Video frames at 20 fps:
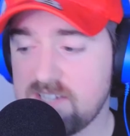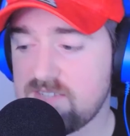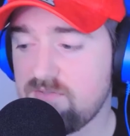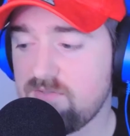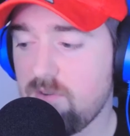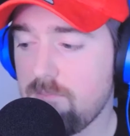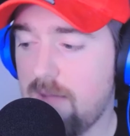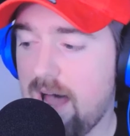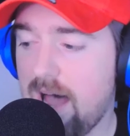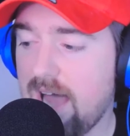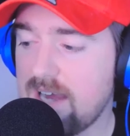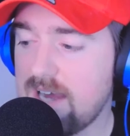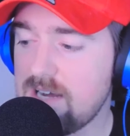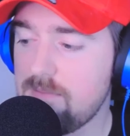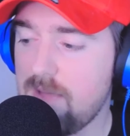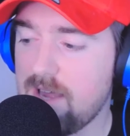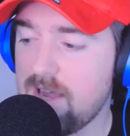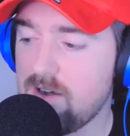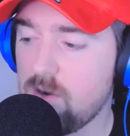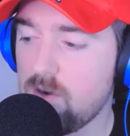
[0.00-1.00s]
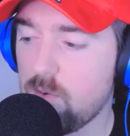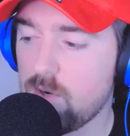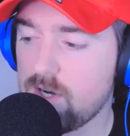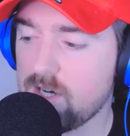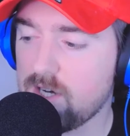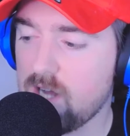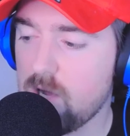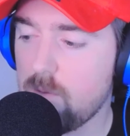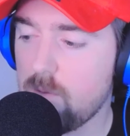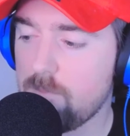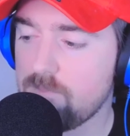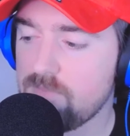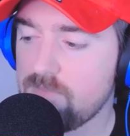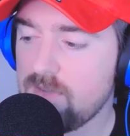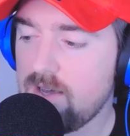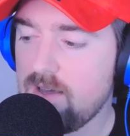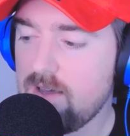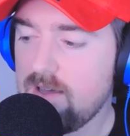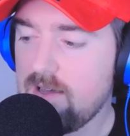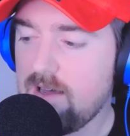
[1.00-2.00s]
of them behind him had nowhere to go.
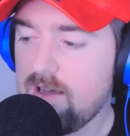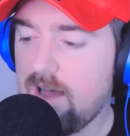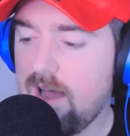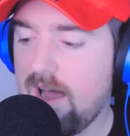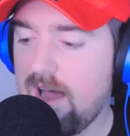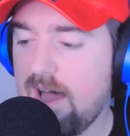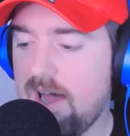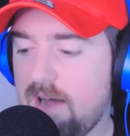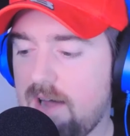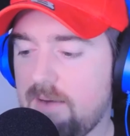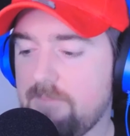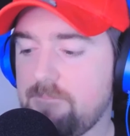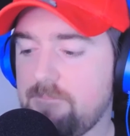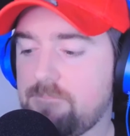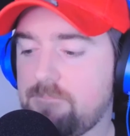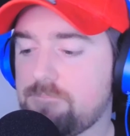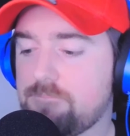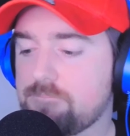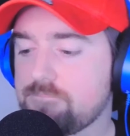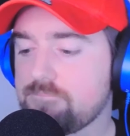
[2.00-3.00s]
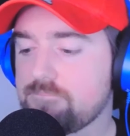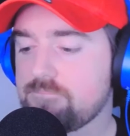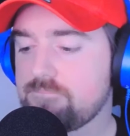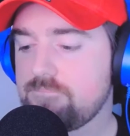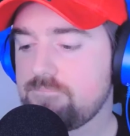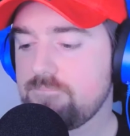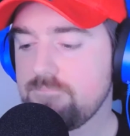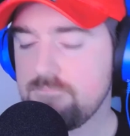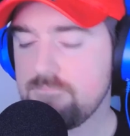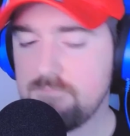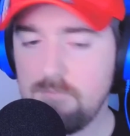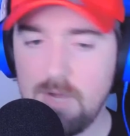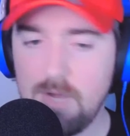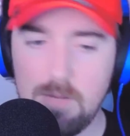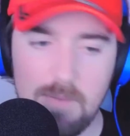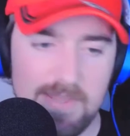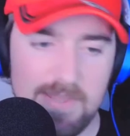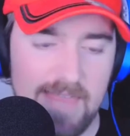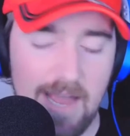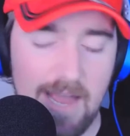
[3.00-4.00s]

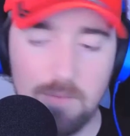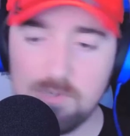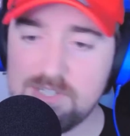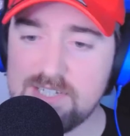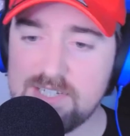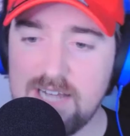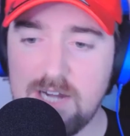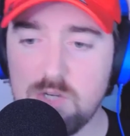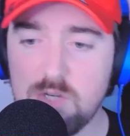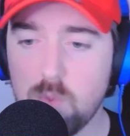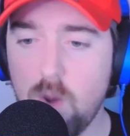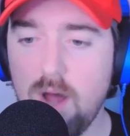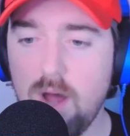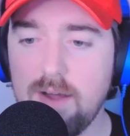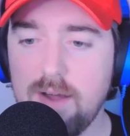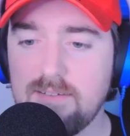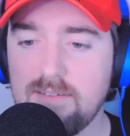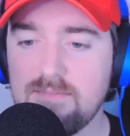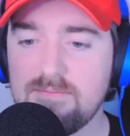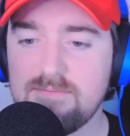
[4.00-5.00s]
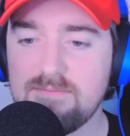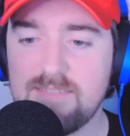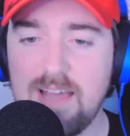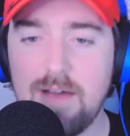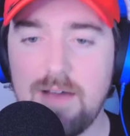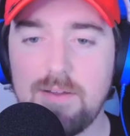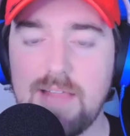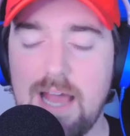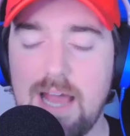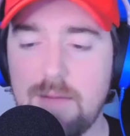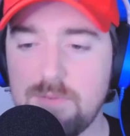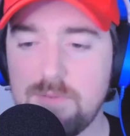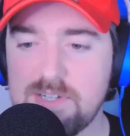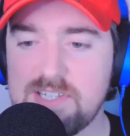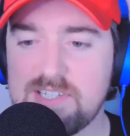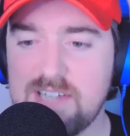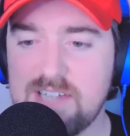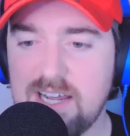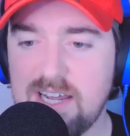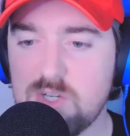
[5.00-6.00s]
But that was stage 1. That was
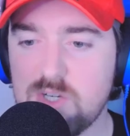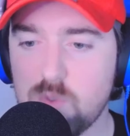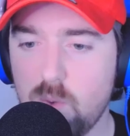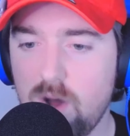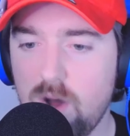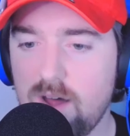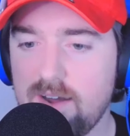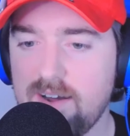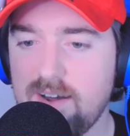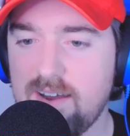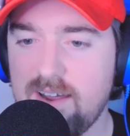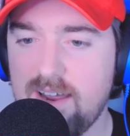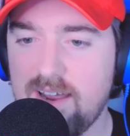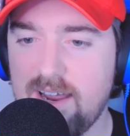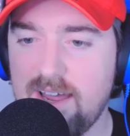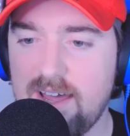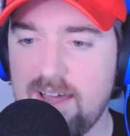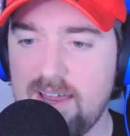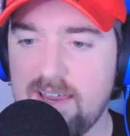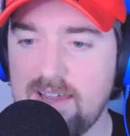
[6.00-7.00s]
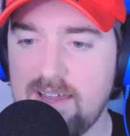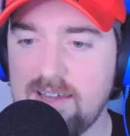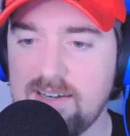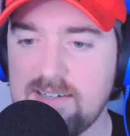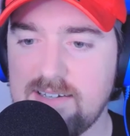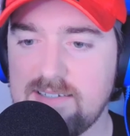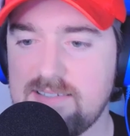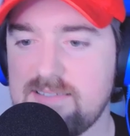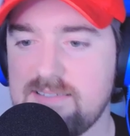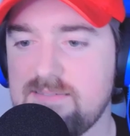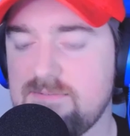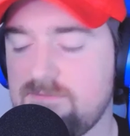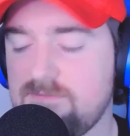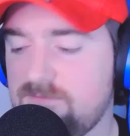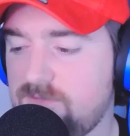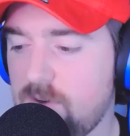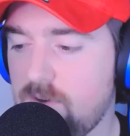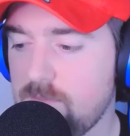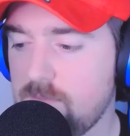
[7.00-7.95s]
stage 1, and from